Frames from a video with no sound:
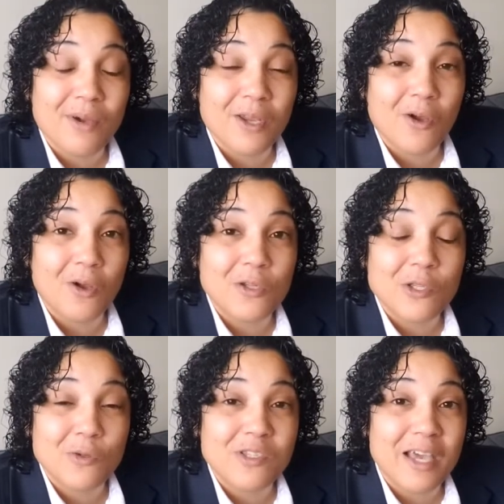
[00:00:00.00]
but he
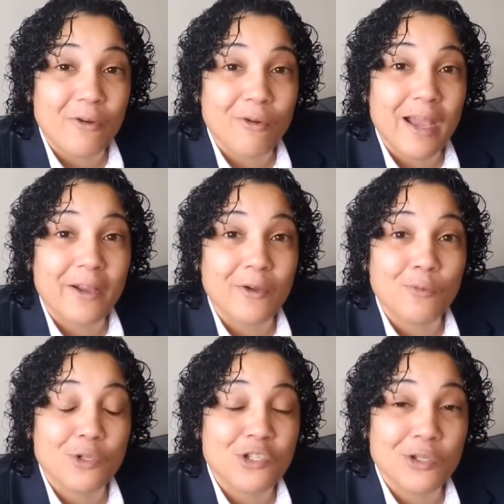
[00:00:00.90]
also set a record
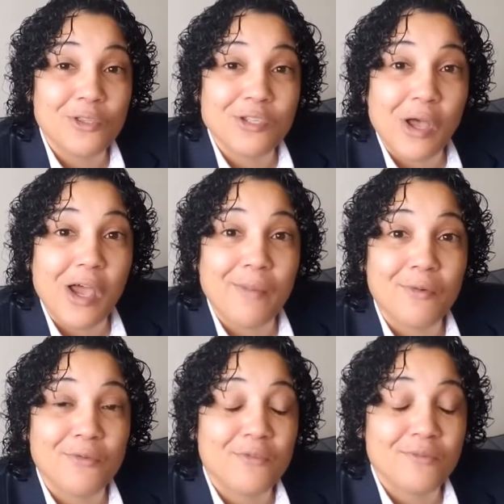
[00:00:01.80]
which stood the time
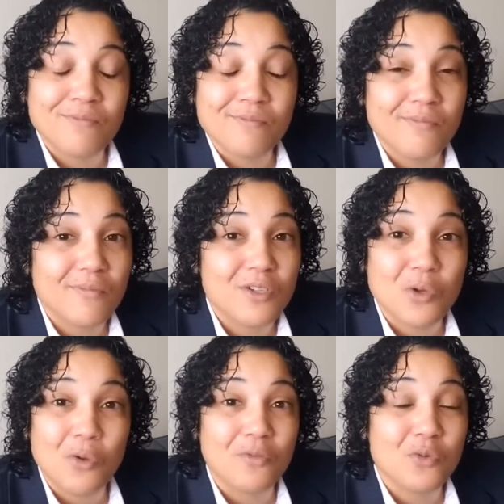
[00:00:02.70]
of
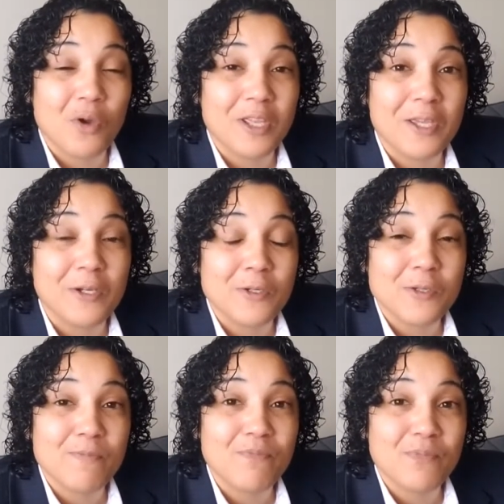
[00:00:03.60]
total of 20 years.